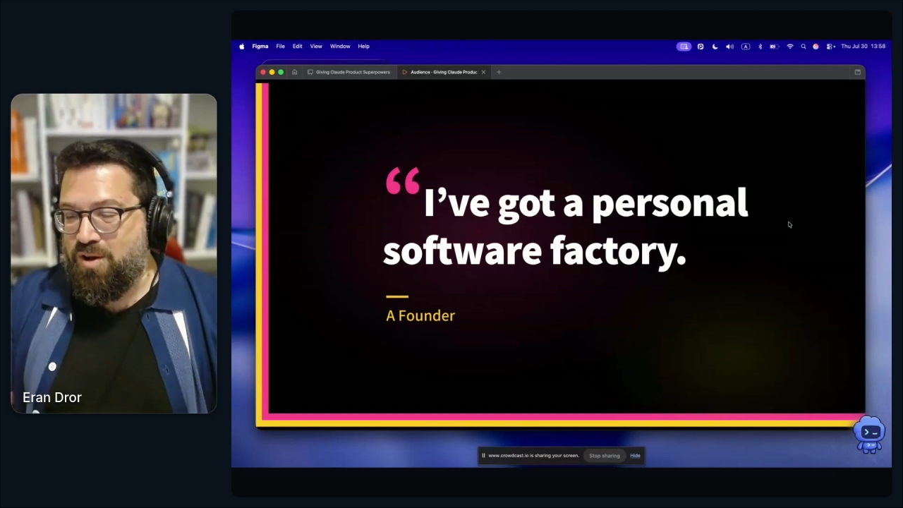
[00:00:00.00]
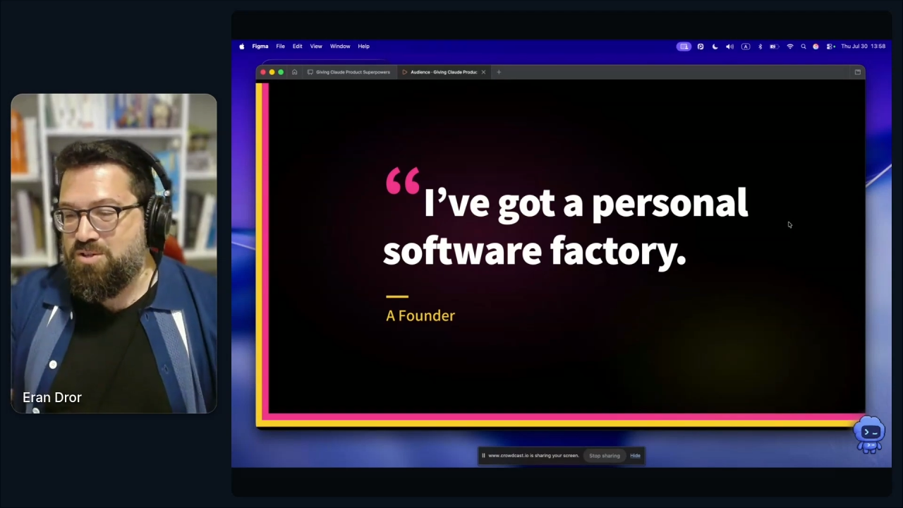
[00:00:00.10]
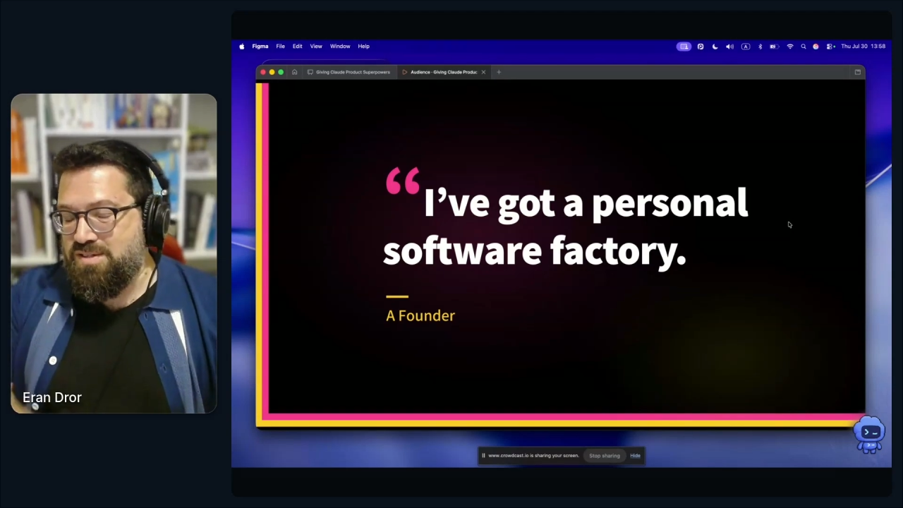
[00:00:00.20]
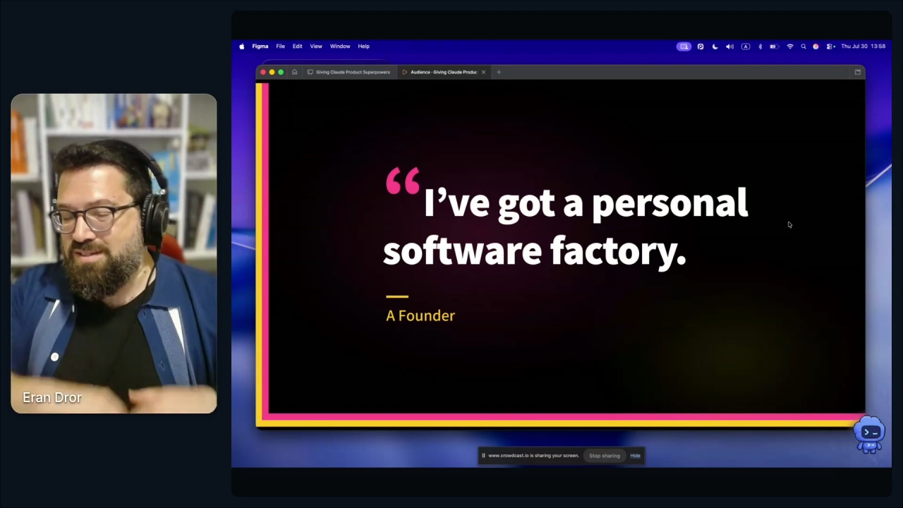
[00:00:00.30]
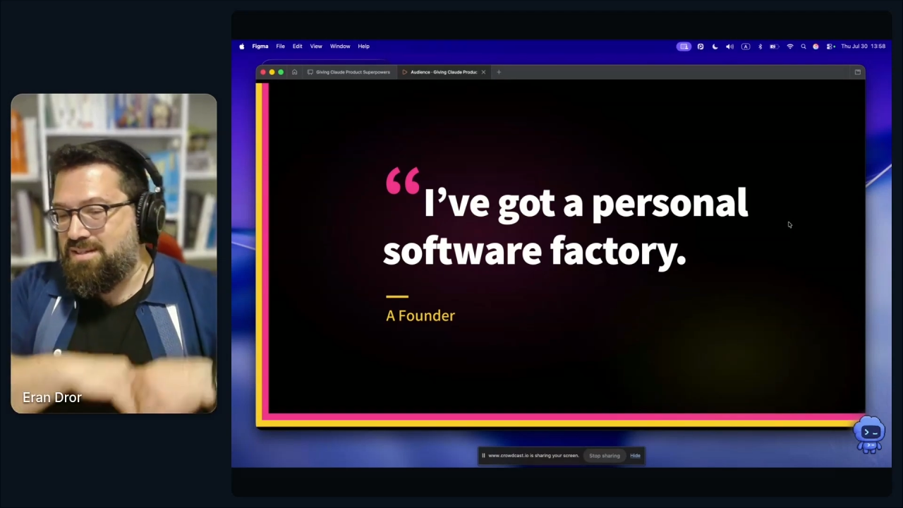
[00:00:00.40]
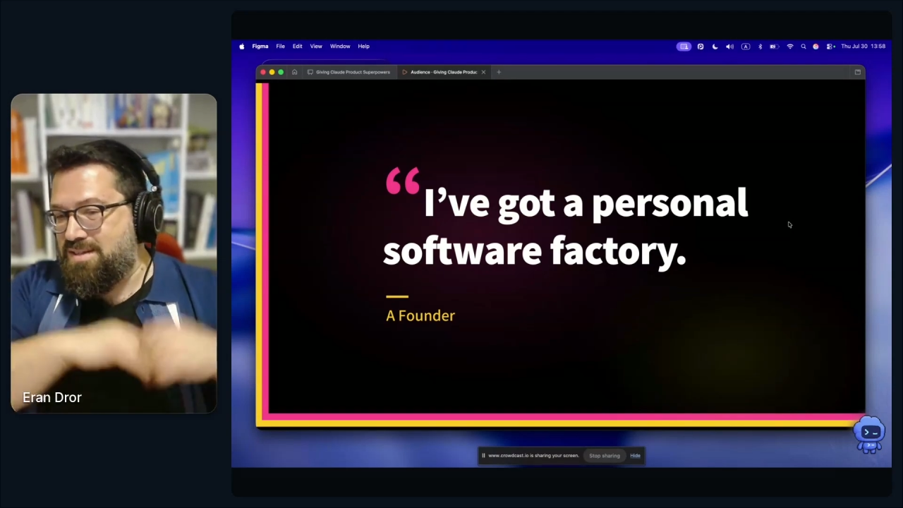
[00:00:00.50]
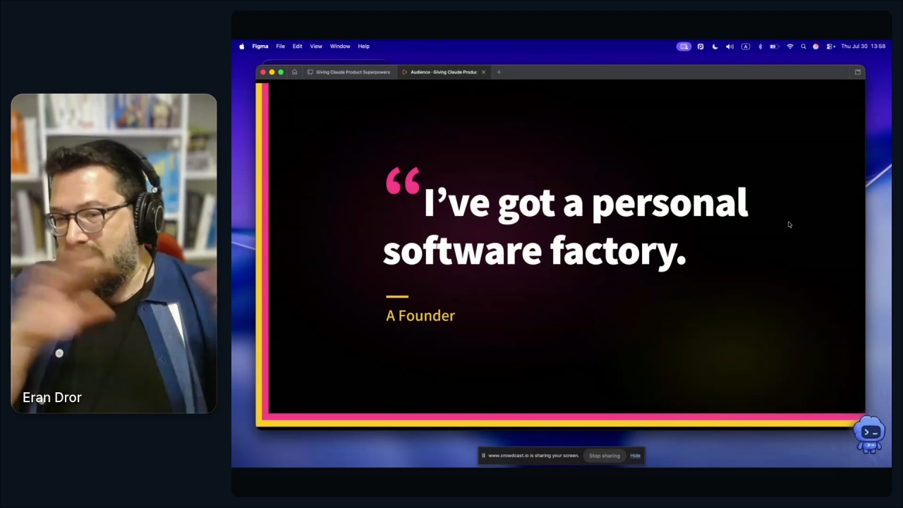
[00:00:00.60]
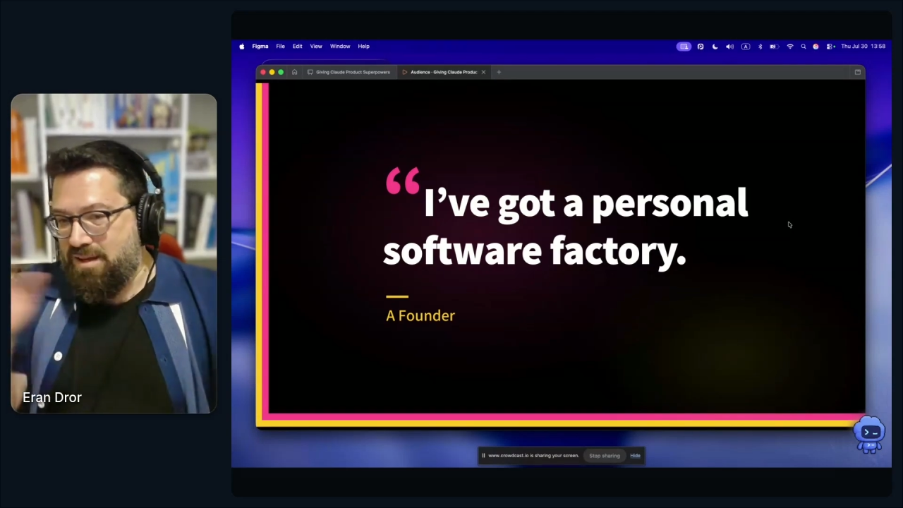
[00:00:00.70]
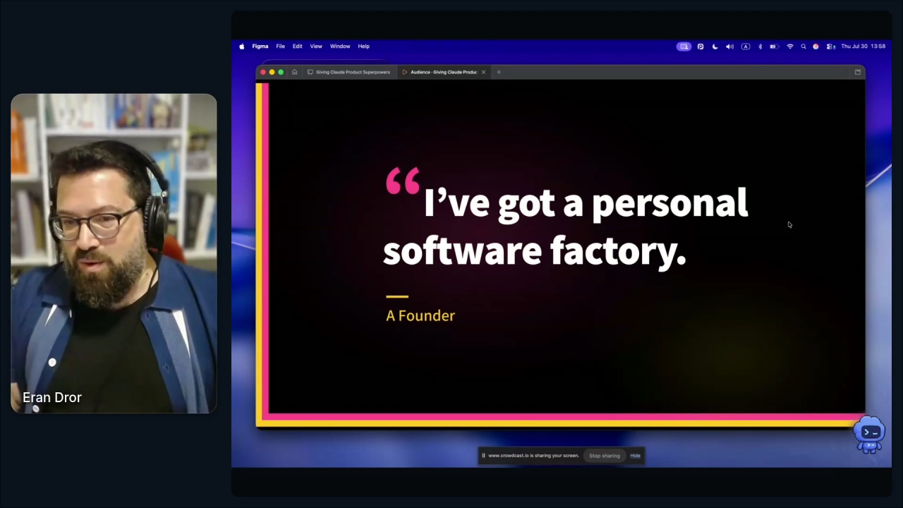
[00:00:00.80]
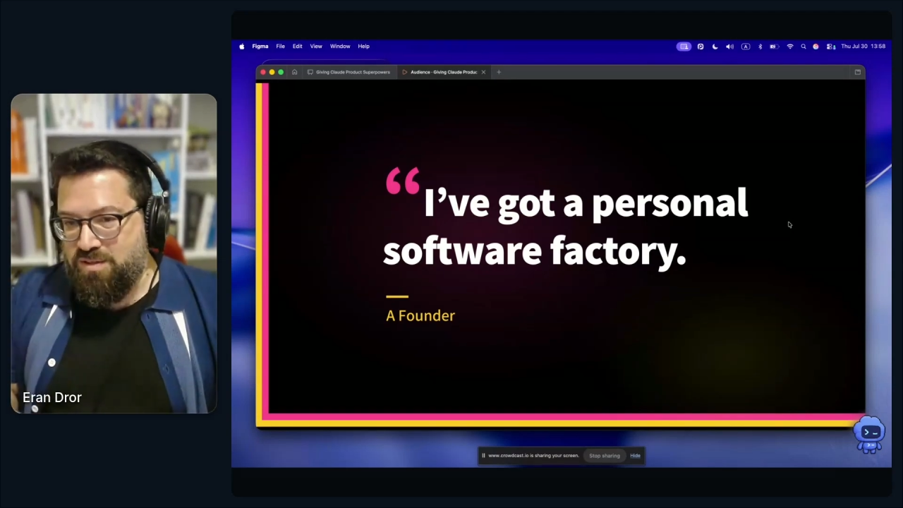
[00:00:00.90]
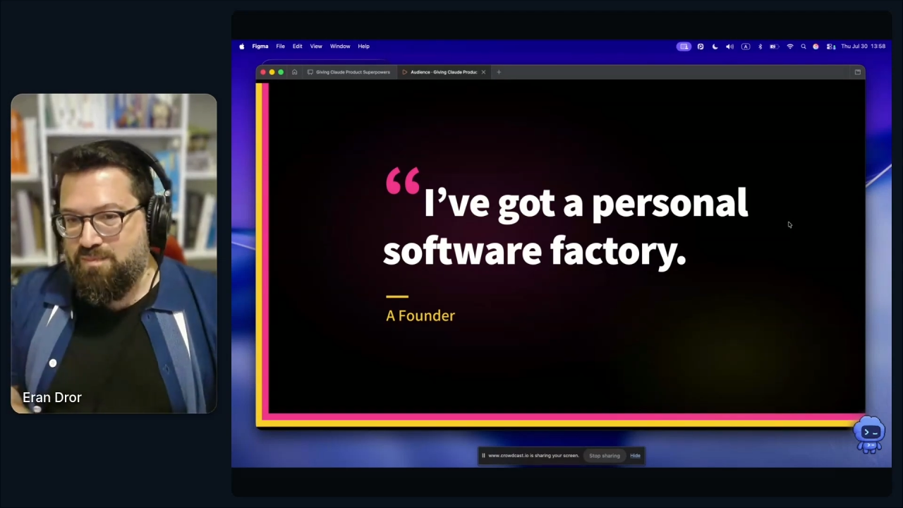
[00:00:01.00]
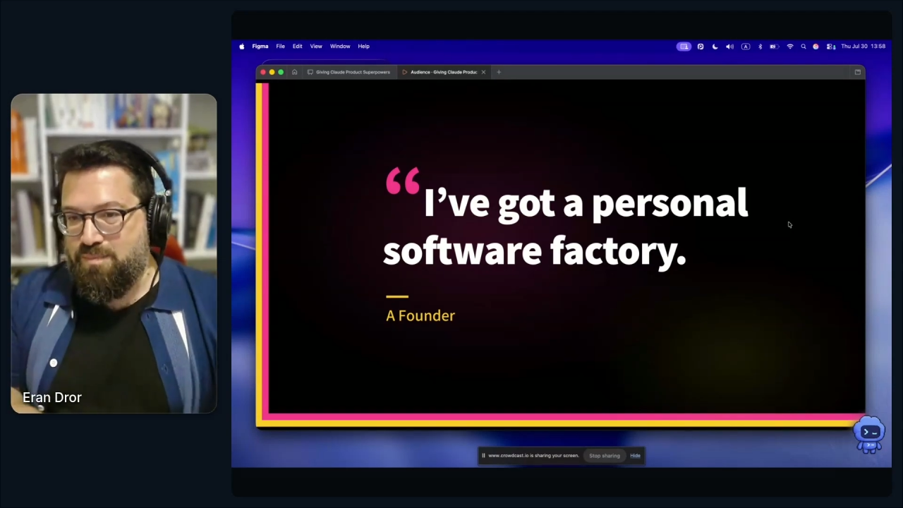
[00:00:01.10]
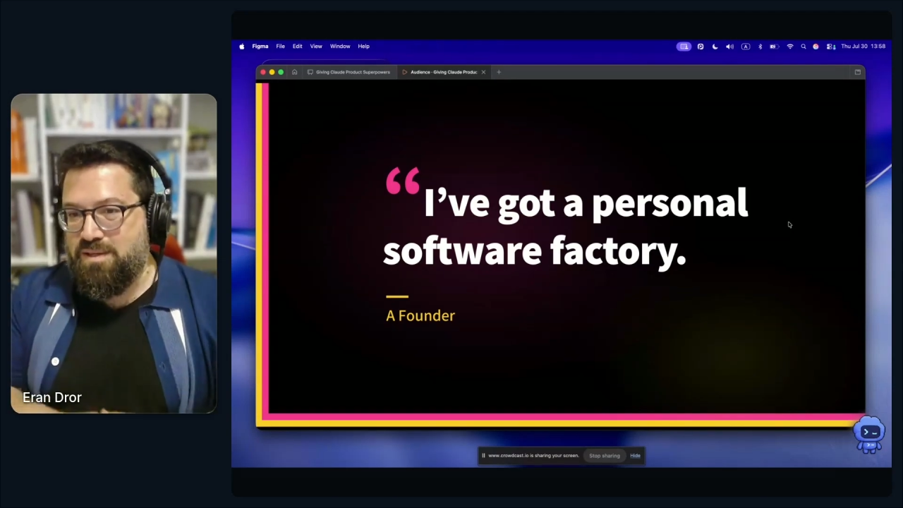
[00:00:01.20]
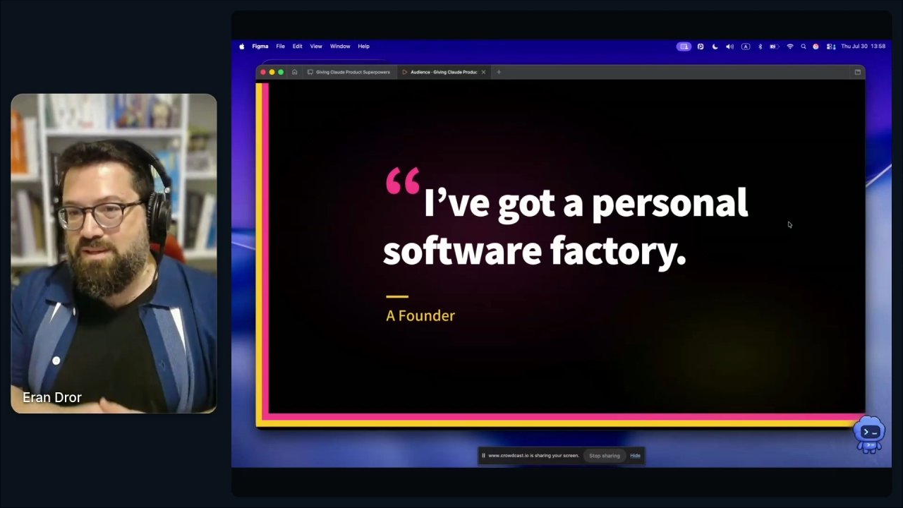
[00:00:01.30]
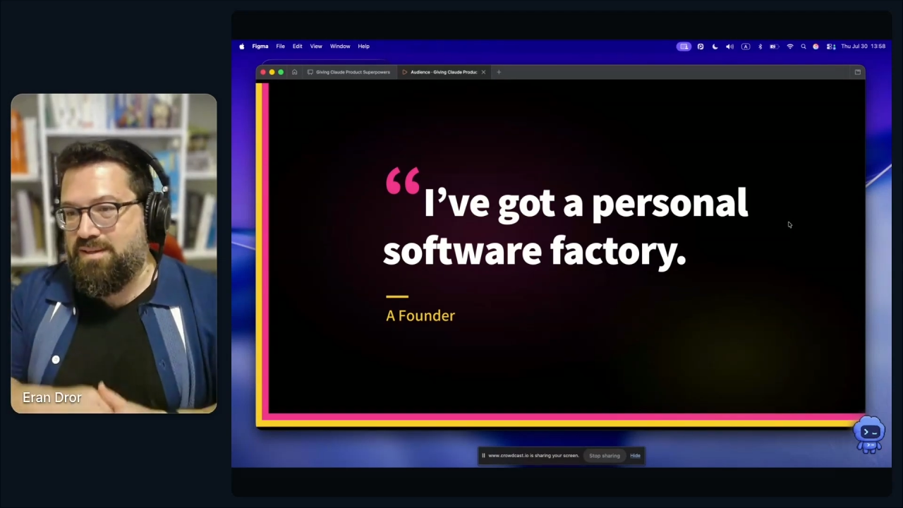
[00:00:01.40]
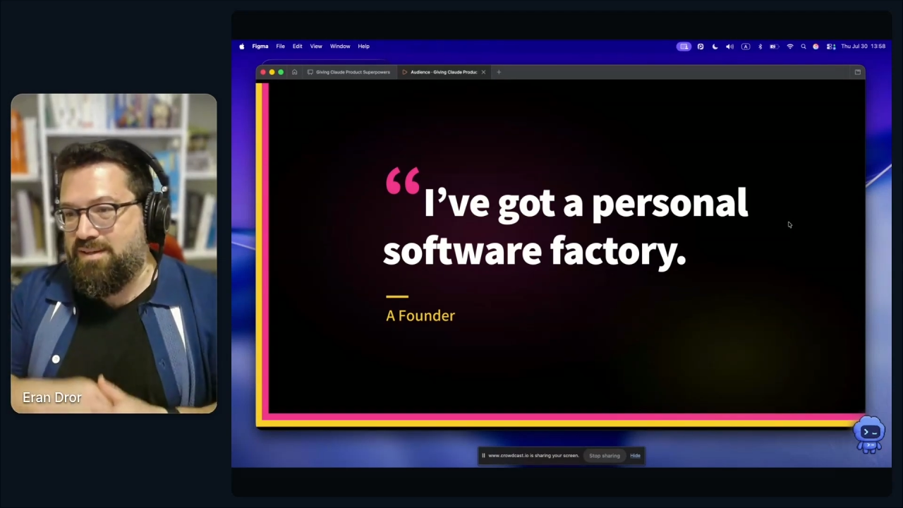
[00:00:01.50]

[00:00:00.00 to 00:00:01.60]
I just need to tell it what to build,